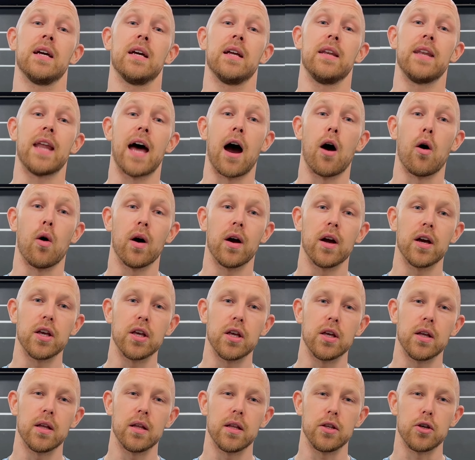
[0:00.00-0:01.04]
Now,
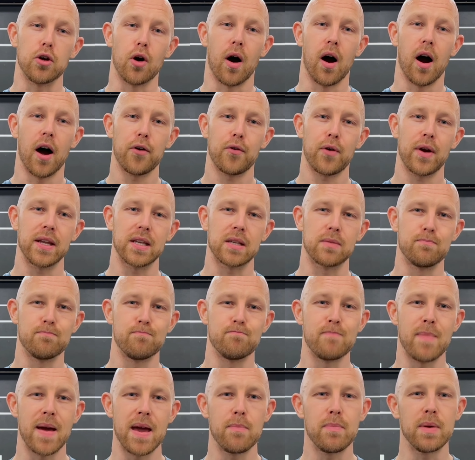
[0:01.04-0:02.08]
your heart rate is
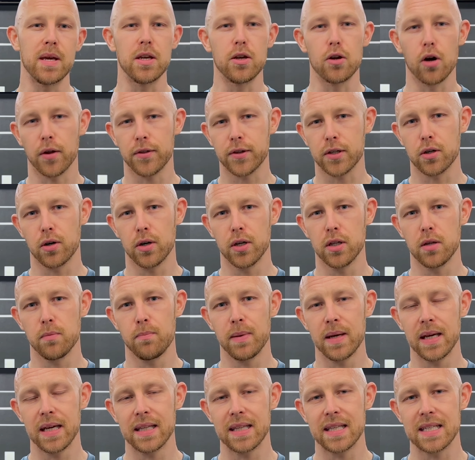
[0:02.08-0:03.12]
maybe not going to
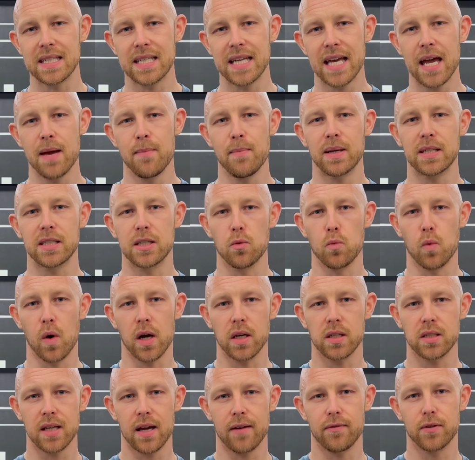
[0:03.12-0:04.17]
be the same as it
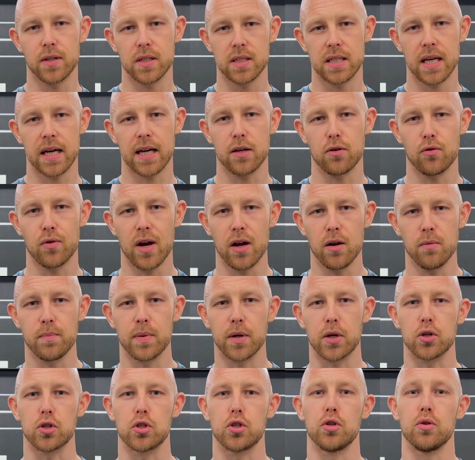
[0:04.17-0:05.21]
was after the second round
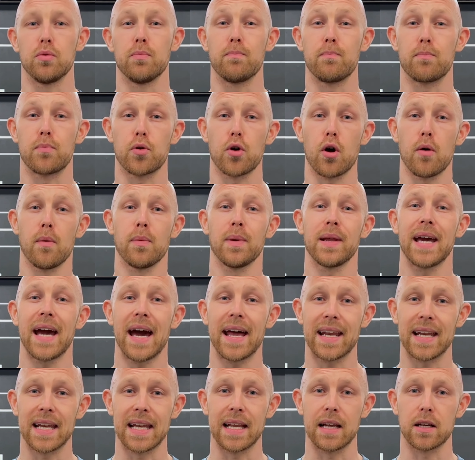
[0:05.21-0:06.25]
because you probably
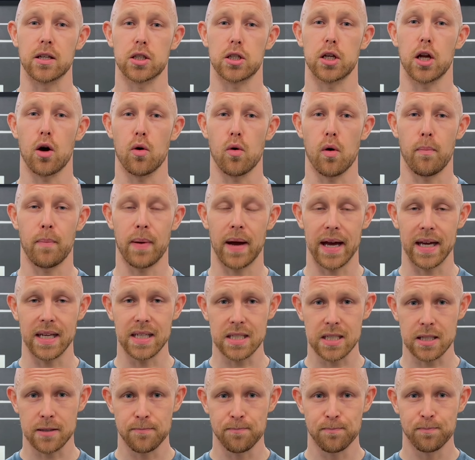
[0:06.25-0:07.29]
had a little slower
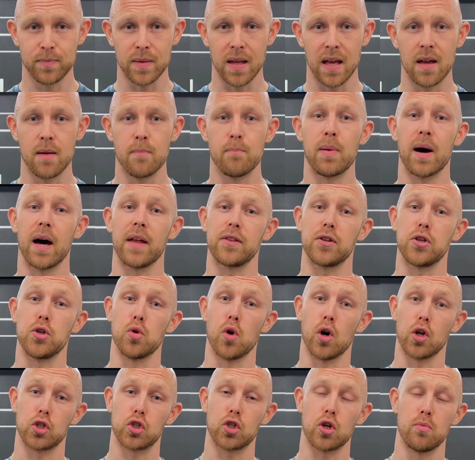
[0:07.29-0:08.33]
pace, but you
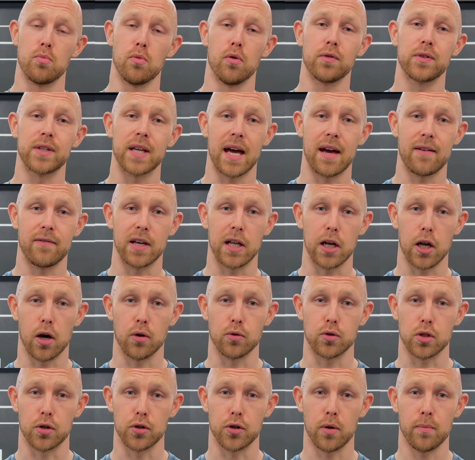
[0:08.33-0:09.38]
also moved the heavy
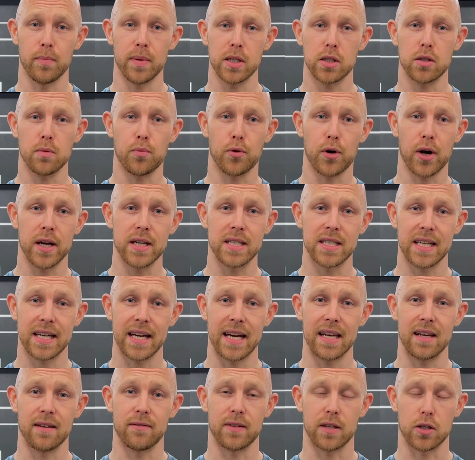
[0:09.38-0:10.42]
load. So don't be surprised
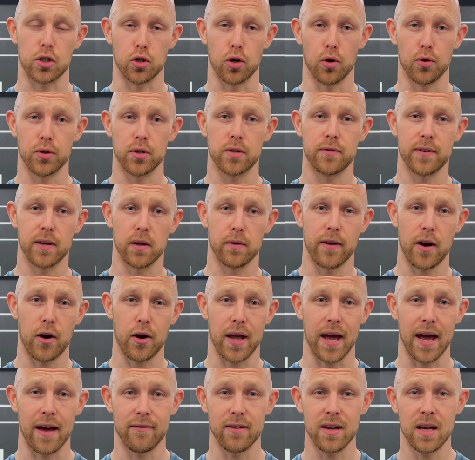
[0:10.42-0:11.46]
again if the shoulders feel very
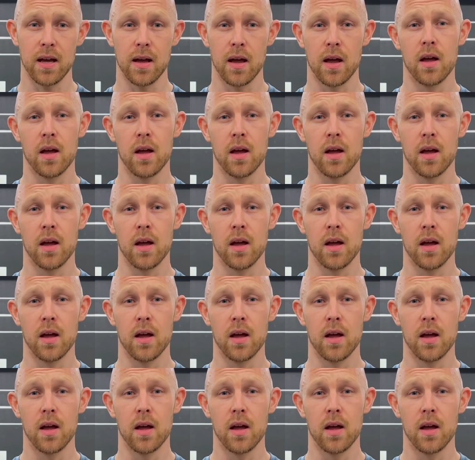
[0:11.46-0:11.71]
heavy.